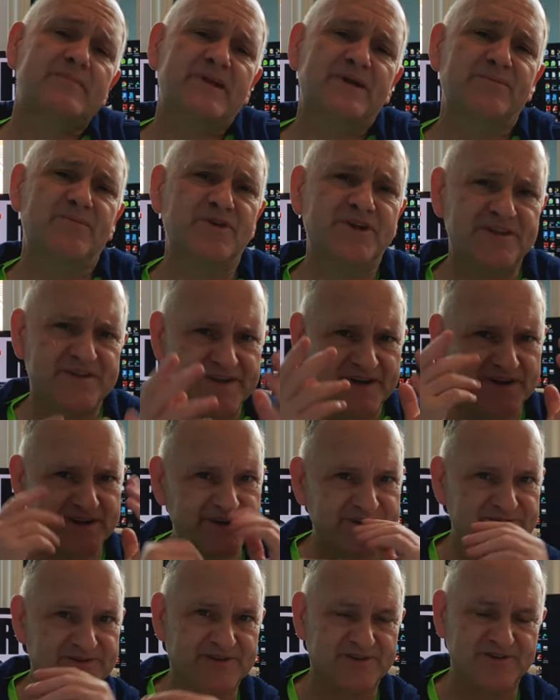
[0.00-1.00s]
But it certainly
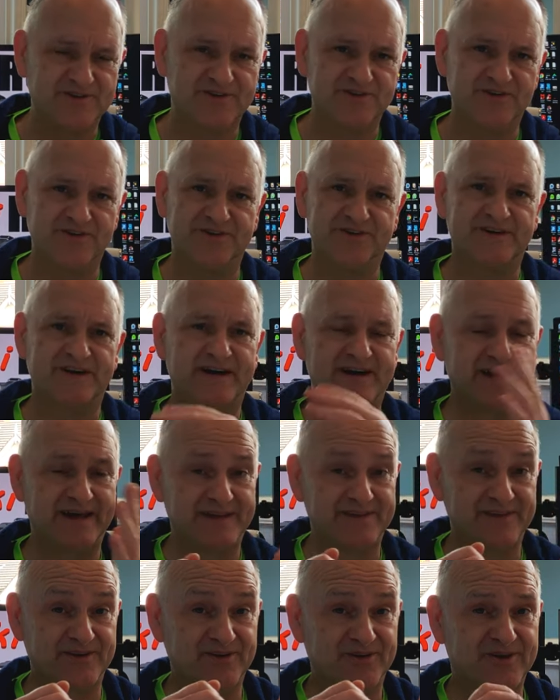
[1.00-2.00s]
does look good. I like
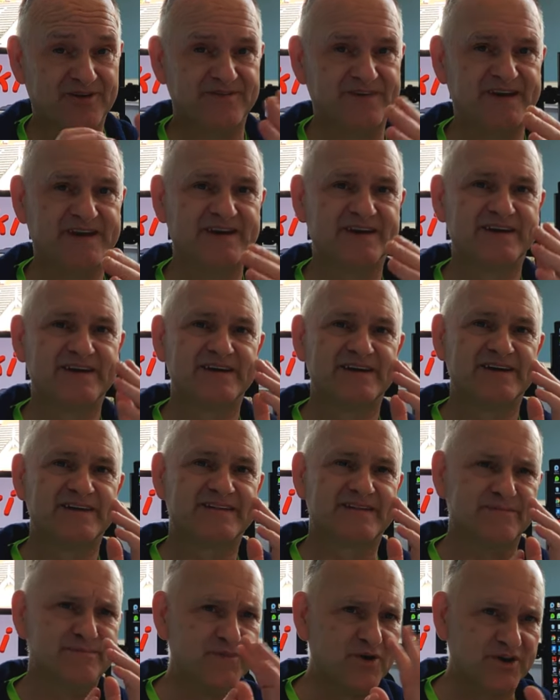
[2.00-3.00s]
the look of it.
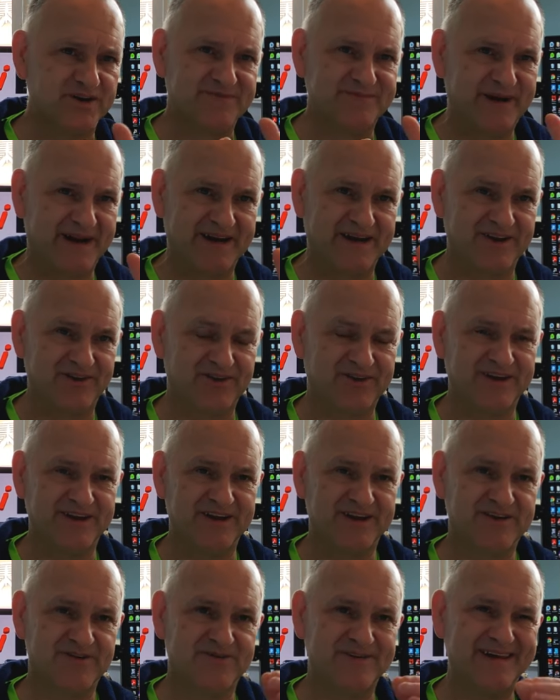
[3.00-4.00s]
The much better looking
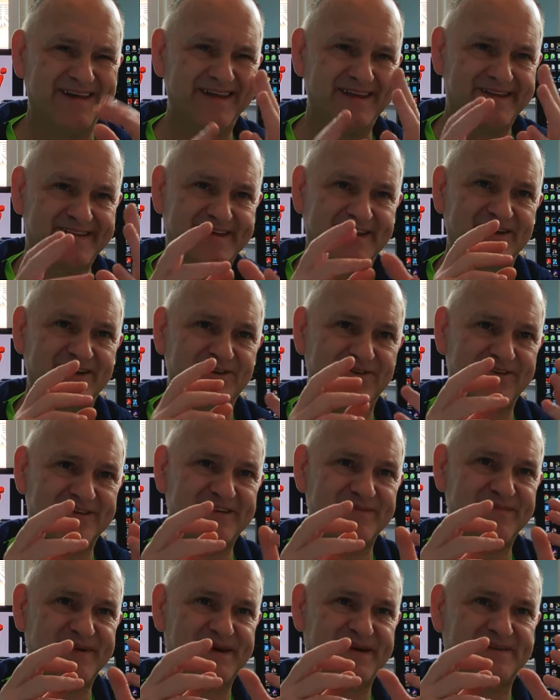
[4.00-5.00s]
unit. It still looks a
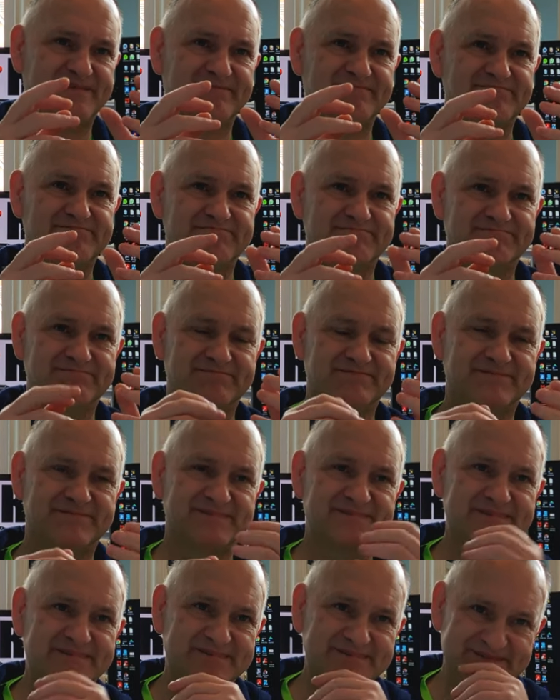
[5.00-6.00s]
bit...
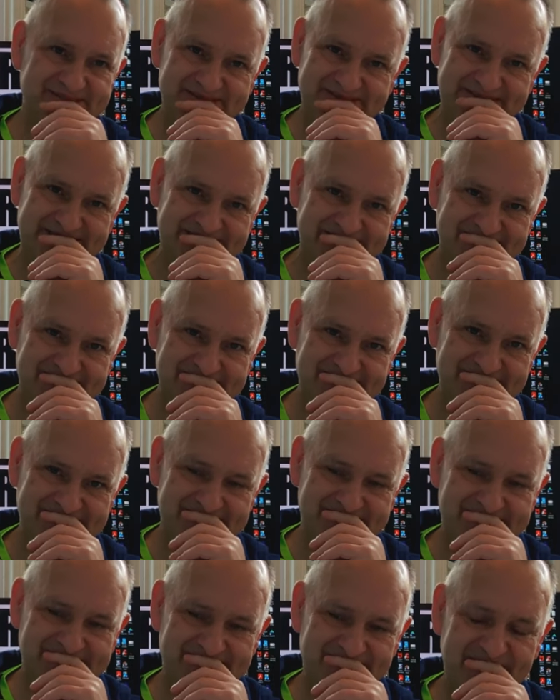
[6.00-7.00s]
Oh, I don't
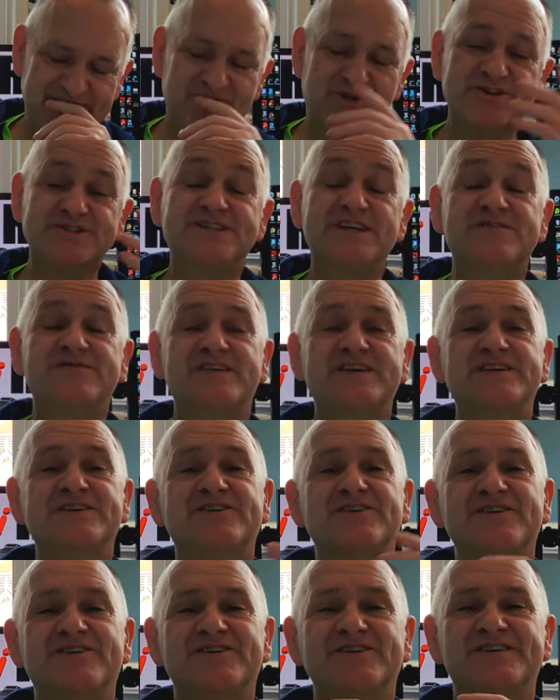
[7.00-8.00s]
know. If you watch his video,
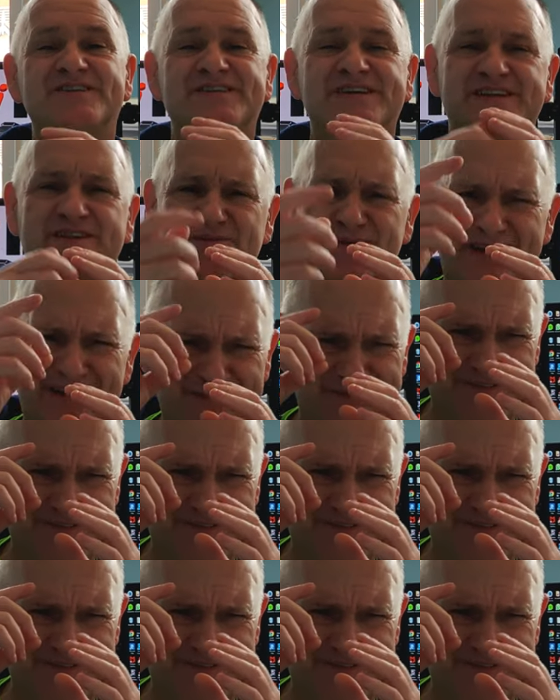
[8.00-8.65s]
you're going to see the way it